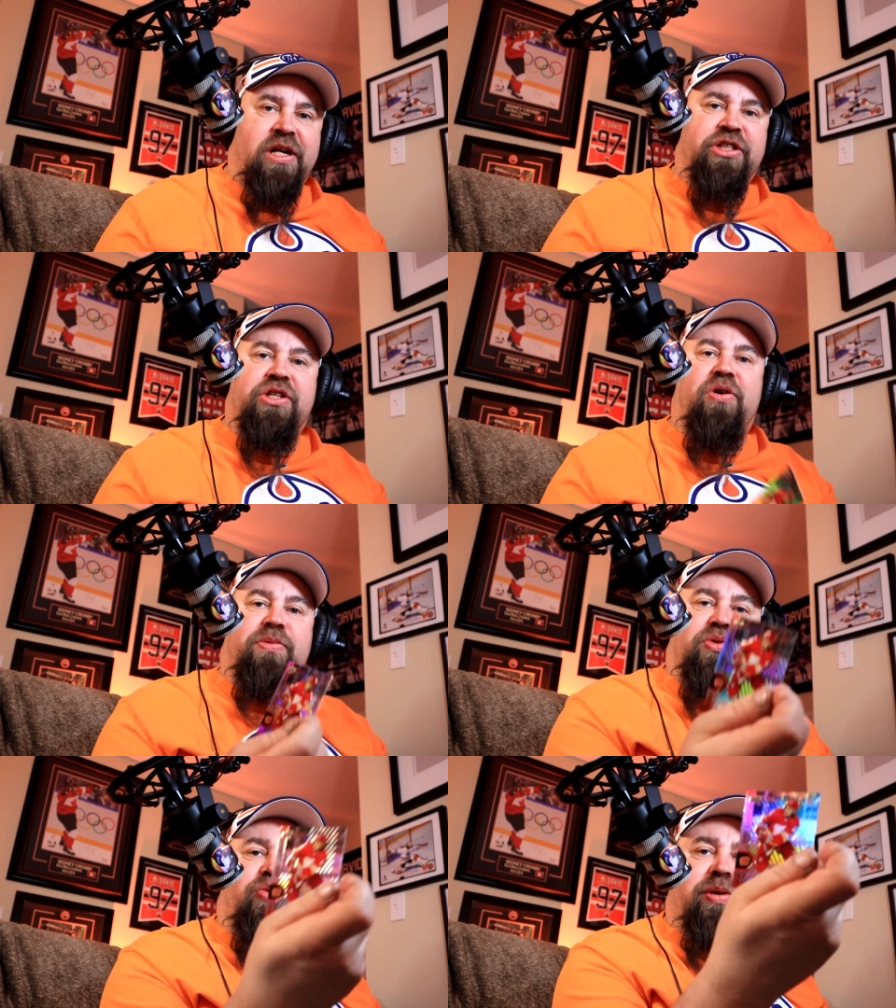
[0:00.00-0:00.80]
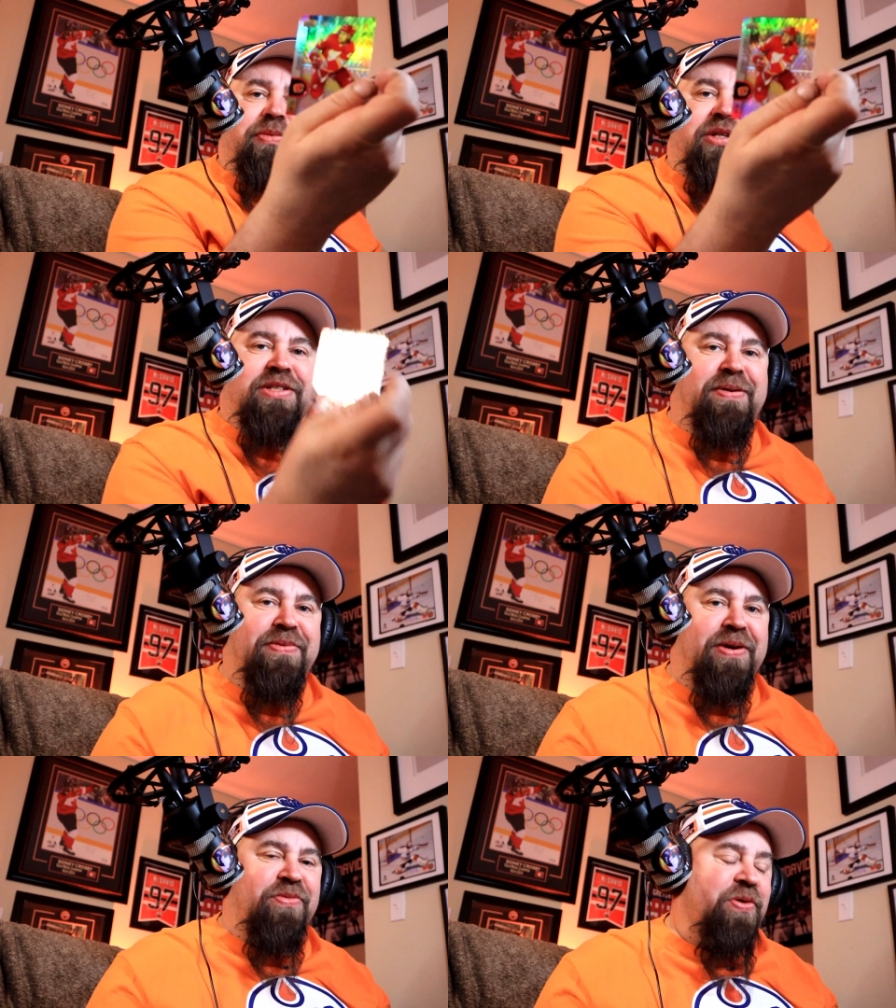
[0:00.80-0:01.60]
I should almost rip this
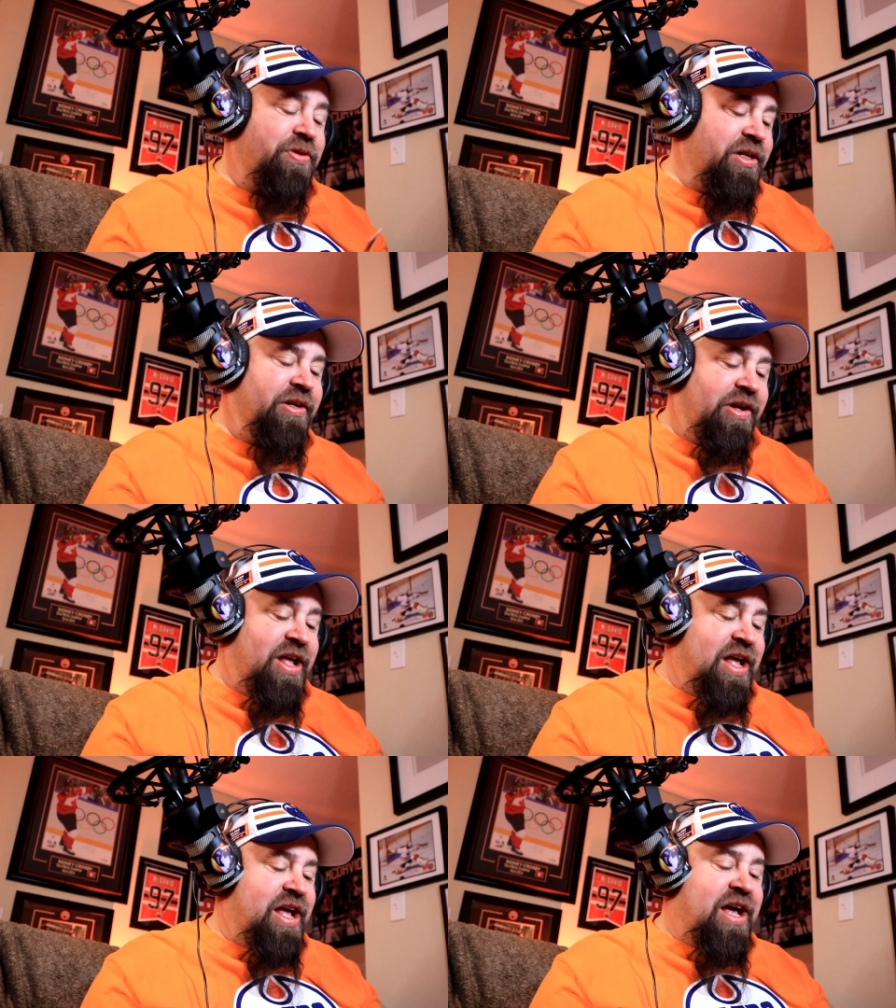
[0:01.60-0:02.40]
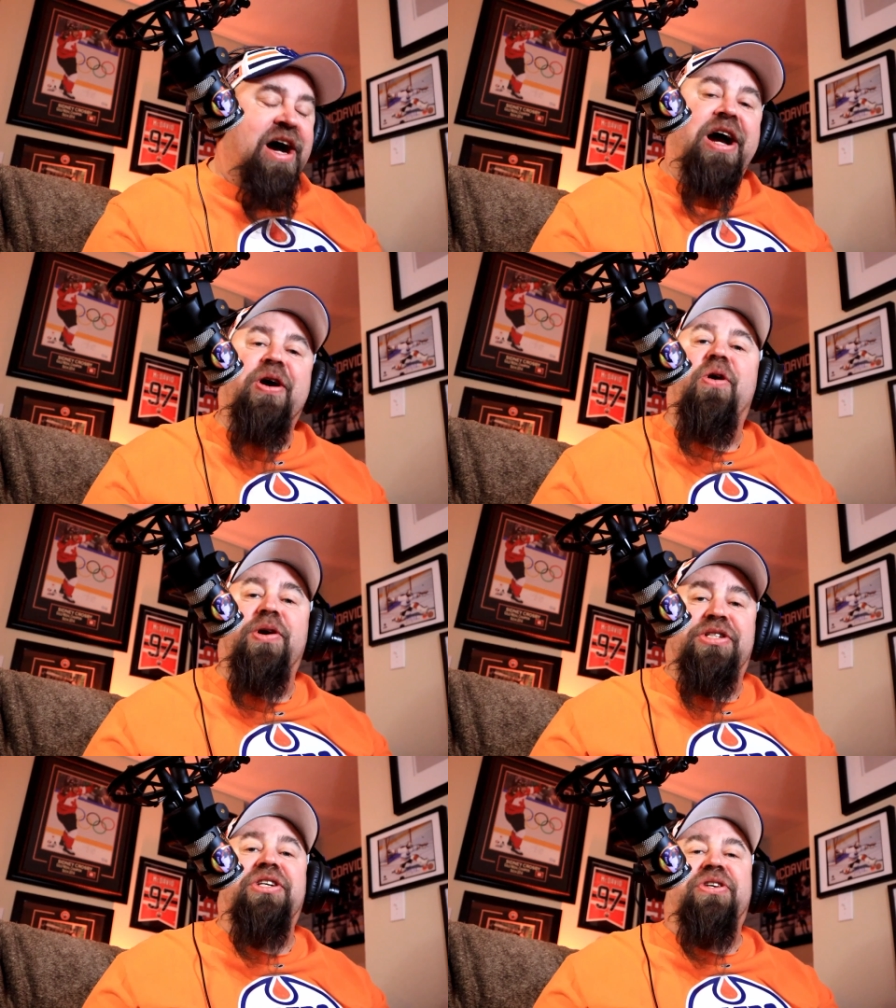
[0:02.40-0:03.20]
up, but I won't. I
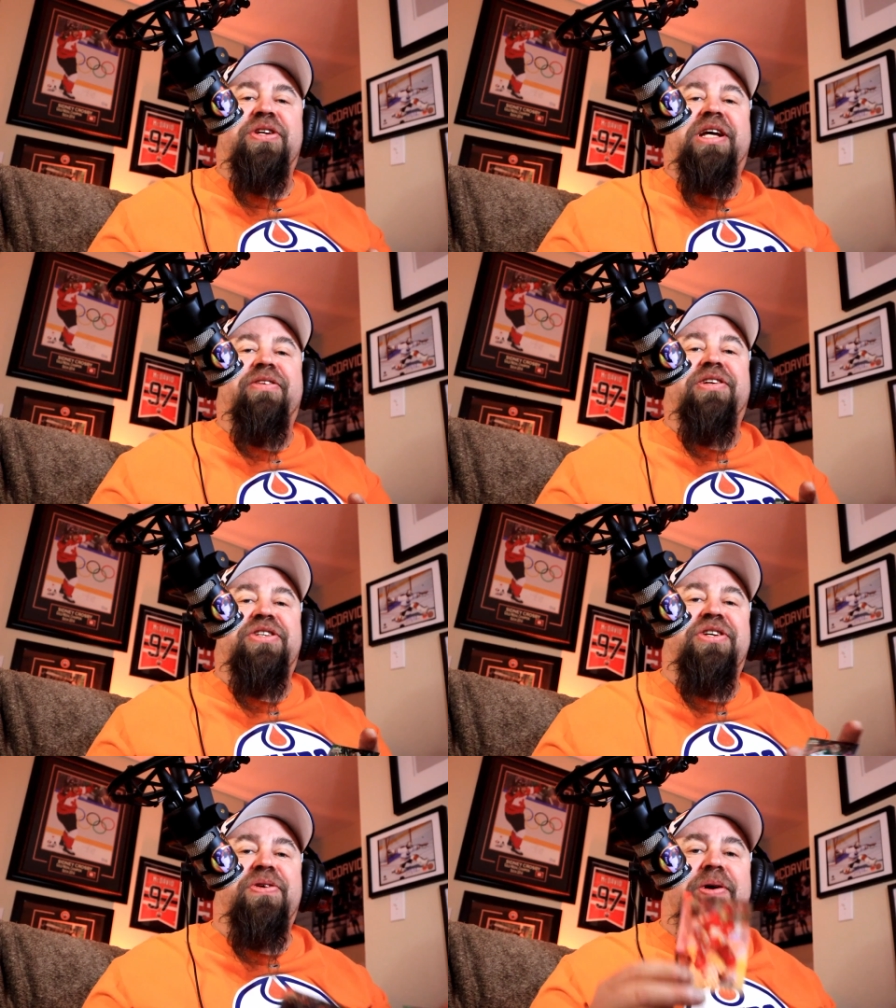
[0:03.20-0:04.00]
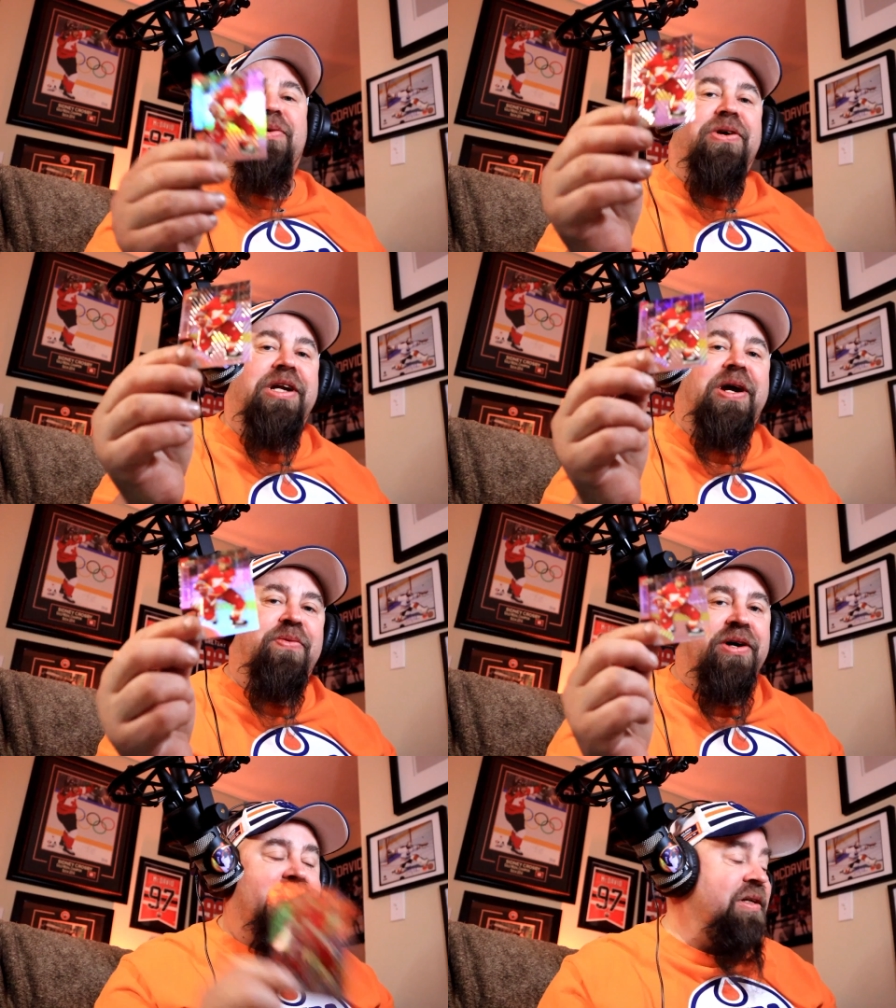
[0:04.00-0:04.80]
owe it to you to give it to you at work, and I
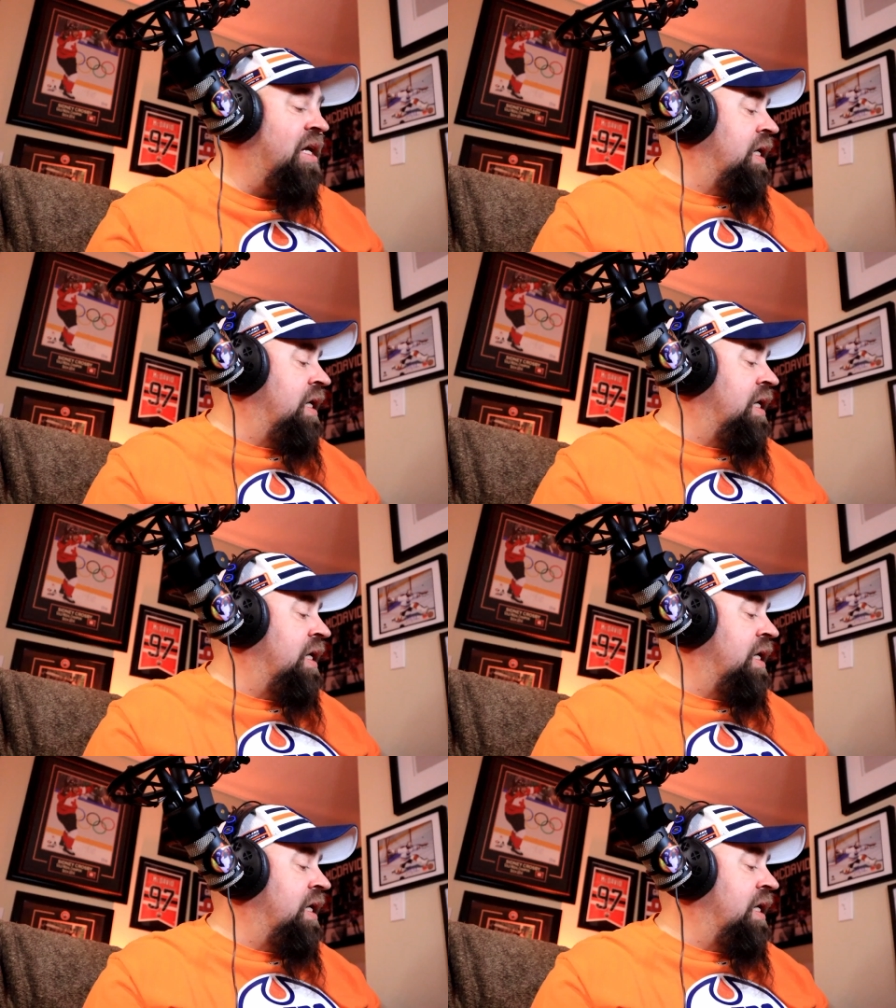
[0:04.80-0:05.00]
will.